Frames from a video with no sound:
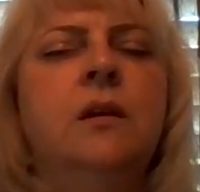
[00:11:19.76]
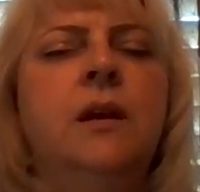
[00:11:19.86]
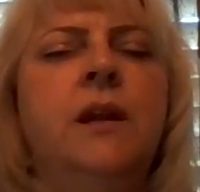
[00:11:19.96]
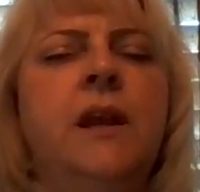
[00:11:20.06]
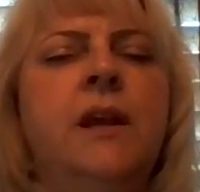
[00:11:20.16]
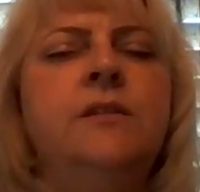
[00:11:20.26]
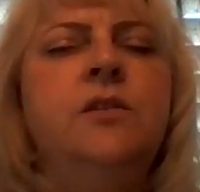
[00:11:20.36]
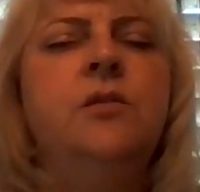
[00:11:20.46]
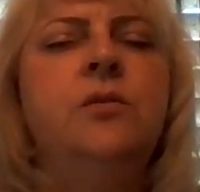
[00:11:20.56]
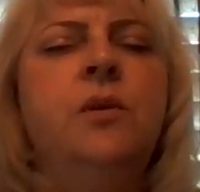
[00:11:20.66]
And as
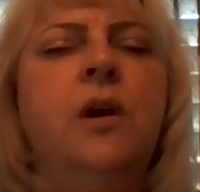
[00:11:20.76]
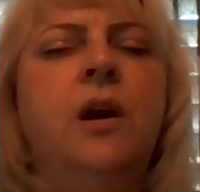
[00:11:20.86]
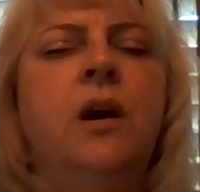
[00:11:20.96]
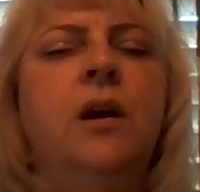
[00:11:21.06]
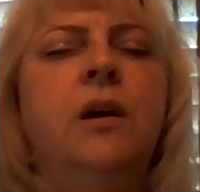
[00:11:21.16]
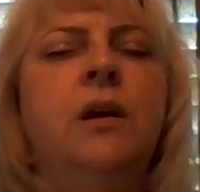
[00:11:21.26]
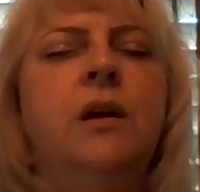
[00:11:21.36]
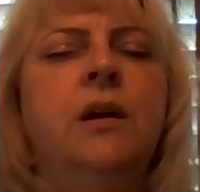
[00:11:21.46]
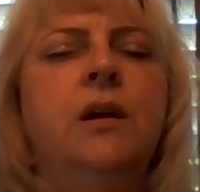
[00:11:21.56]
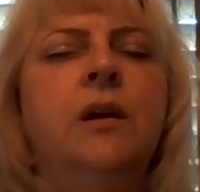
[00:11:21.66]
you are
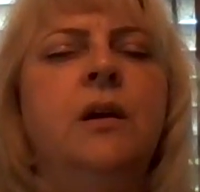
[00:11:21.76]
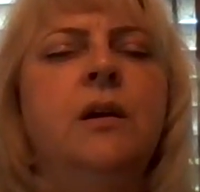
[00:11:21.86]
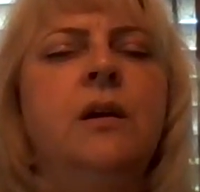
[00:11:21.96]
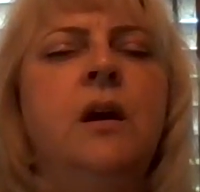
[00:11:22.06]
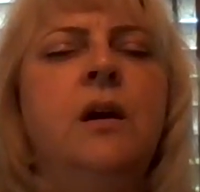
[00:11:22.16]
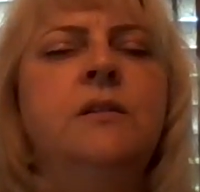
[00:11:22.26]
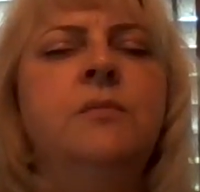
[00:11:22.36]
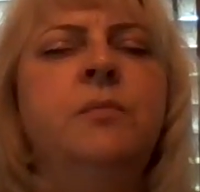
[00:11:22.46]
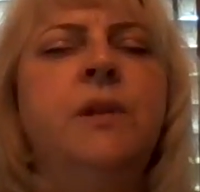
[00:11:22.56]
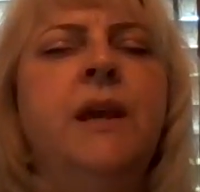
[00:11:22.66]

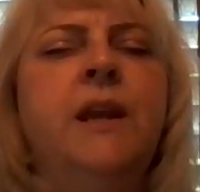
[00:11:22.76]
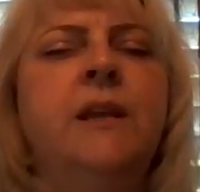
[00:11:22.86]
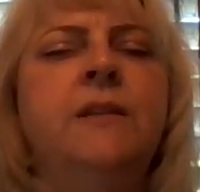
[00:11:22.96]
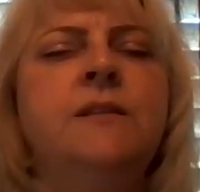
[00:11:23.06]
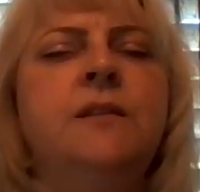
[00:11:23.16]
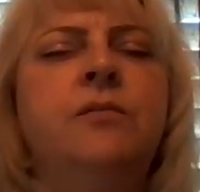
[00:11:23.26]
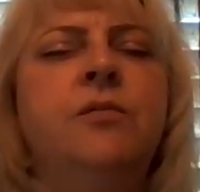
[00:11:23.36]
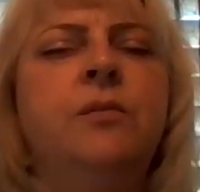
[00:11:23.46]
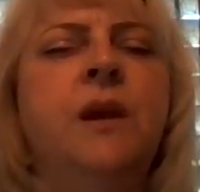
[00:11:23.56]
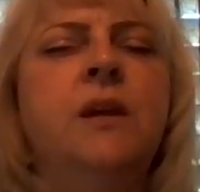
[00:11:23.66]
contemplating this
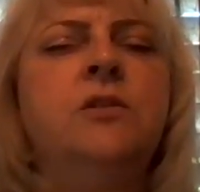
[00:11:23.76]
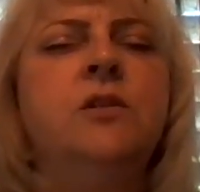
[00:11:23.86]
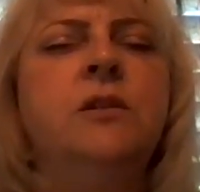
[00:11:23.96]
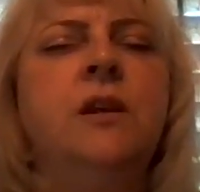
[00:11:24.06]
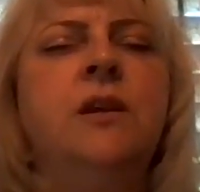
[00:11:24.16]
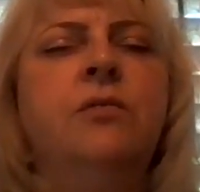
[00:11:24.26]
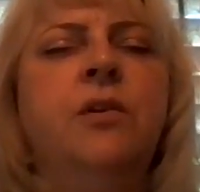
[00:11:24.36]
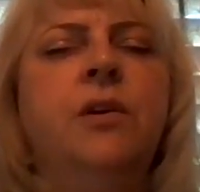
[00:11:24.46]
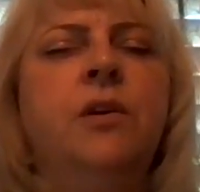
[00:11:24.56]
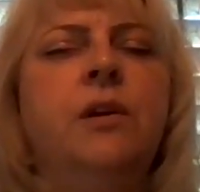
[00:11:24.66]
information that you've
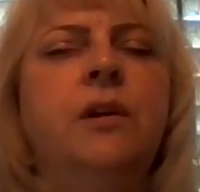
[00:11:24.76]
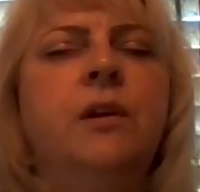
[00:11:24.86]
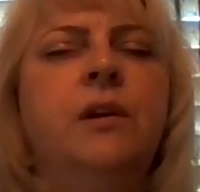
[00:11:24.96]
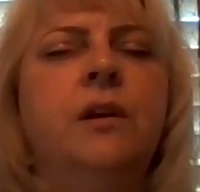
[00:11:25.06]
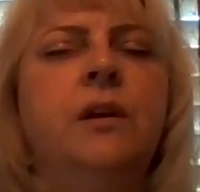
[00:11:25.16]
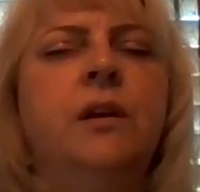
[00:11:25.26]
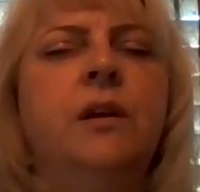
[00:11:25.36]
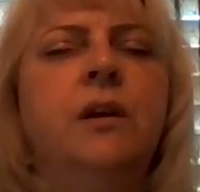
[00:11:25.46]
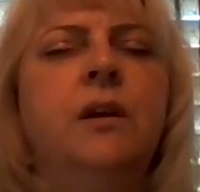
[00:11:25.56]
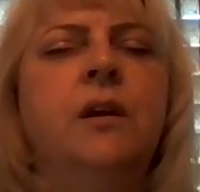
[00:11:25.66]
heard,
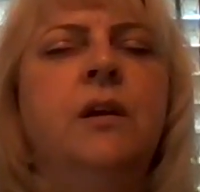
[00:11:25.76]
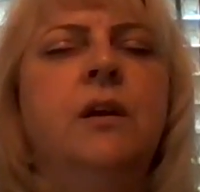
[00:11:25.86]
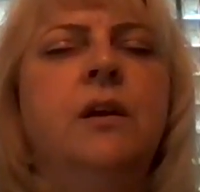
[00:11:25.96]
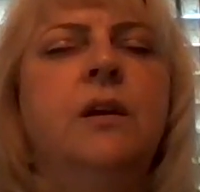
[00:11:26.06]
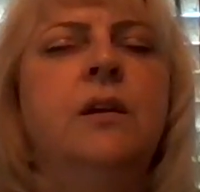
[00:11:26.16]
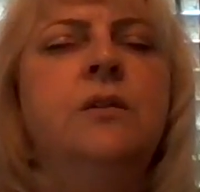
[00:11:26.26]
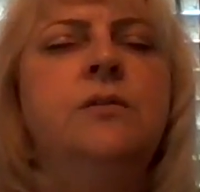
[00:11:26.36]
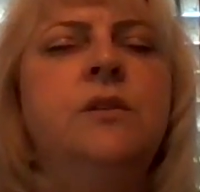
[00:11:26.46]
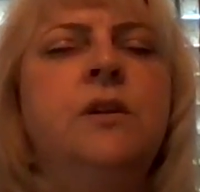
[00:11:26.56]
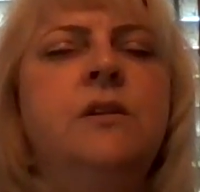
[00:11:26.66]
you
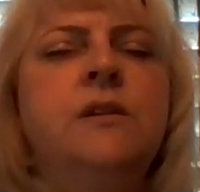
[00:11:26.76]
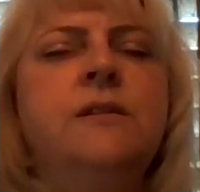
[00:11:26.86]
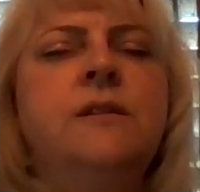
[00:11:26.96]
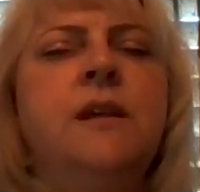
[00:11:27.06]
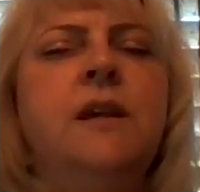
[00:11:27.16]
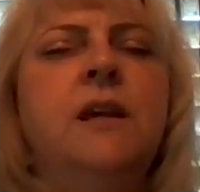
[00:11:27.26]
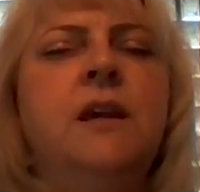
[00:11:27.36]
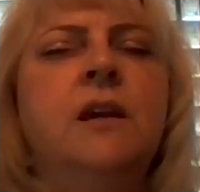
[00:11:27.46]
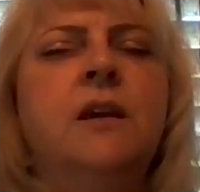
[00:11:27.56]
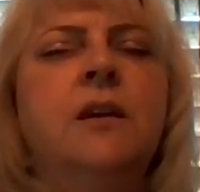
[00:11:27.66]
start to
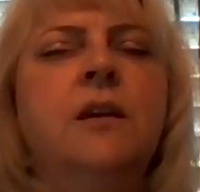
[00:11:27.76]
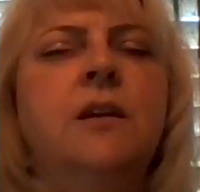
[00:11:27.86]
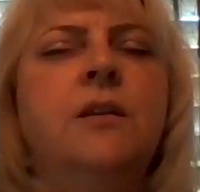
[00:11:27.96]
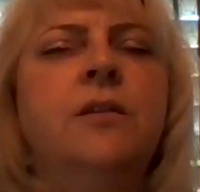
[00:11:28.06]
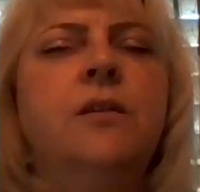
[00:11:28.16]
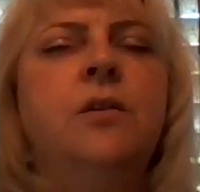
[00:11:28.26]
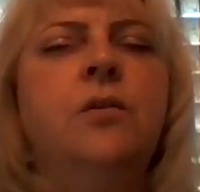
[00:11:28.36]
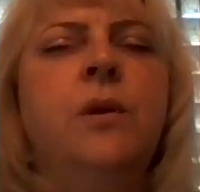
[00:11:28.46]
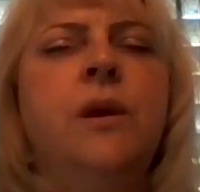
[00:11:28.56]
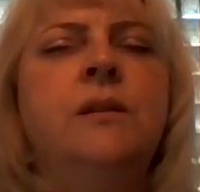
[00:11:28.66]
see the
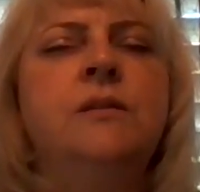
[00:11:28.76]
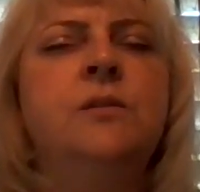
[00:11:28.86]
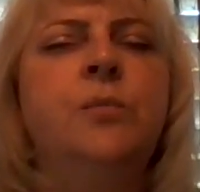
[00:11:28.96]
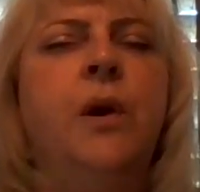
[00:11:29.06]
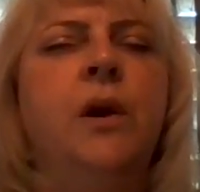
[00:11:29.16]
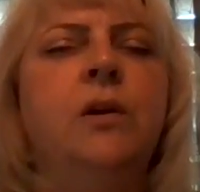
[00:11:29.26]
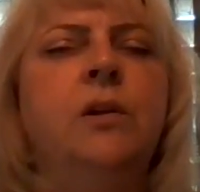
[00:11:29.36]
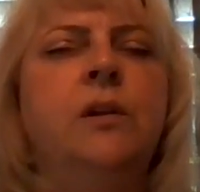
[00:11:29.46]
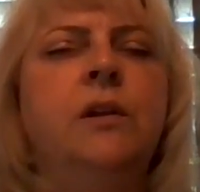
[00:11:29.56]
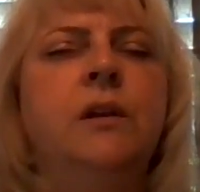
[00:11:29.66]
green
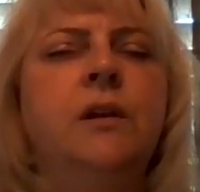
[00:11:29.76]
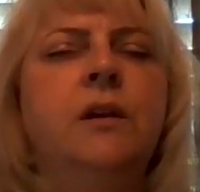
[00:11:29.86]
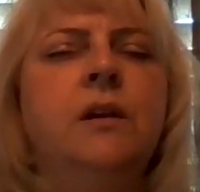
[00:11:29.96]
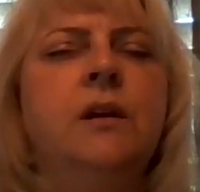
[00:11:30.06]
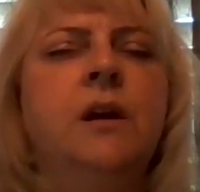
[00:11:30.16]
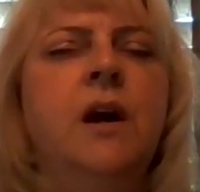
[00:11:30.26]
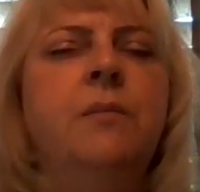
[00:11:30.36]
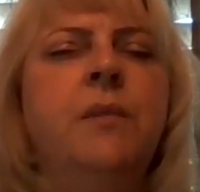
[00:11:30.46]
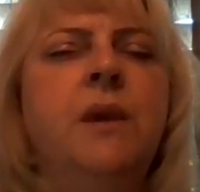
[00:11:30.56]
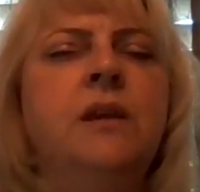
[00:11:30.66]
sparkle
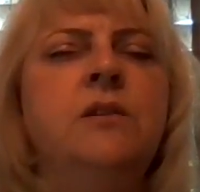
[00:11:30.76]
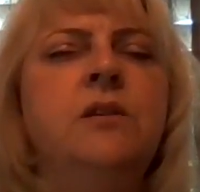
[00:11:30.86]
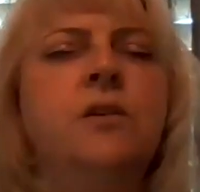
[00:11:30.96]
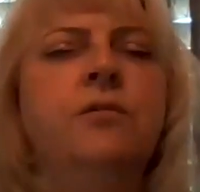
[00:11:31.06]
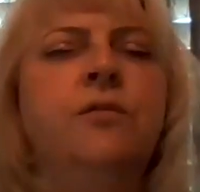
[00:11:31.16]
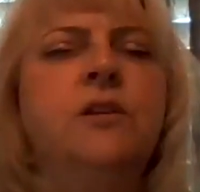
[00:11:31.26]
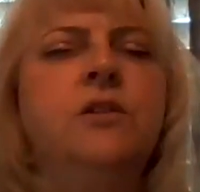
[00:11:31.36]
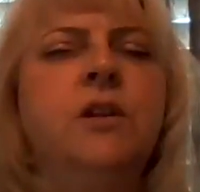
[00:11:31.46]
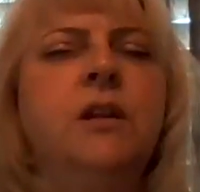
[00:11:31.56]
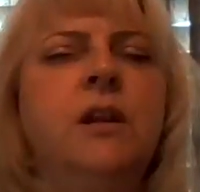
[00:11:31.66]
come into your
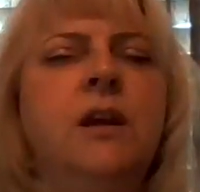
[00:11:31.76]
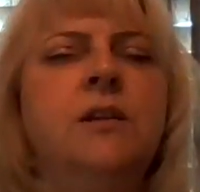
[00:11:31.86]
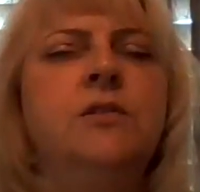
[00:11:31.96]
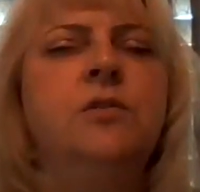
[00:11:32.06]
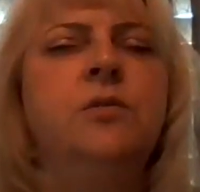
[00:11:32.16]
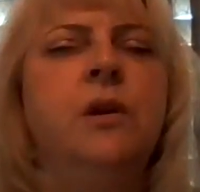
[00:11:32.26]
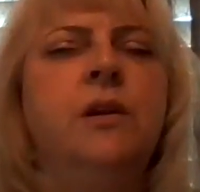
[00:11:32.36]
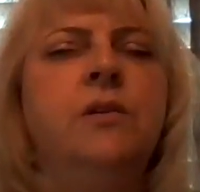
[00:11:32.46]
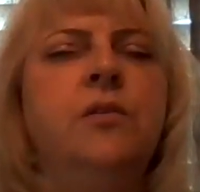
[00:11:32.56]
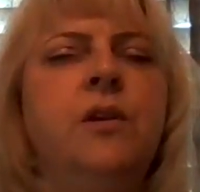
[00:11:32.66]
vision as you are
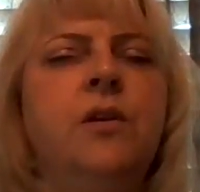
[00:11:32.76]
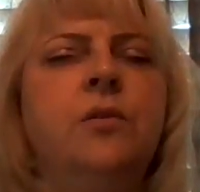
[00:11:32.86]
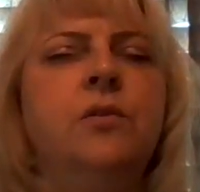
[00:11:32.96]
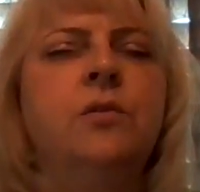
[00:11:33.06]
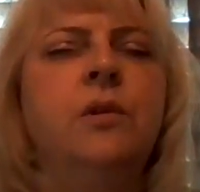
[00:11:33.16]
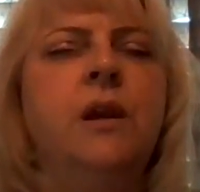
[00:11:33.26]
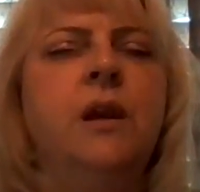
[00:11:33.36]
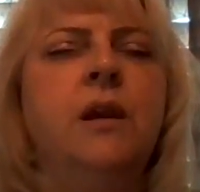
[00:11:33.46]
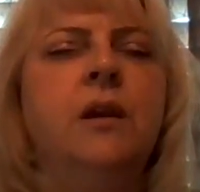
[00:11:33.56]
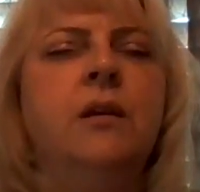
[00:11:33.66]
under the oak tree.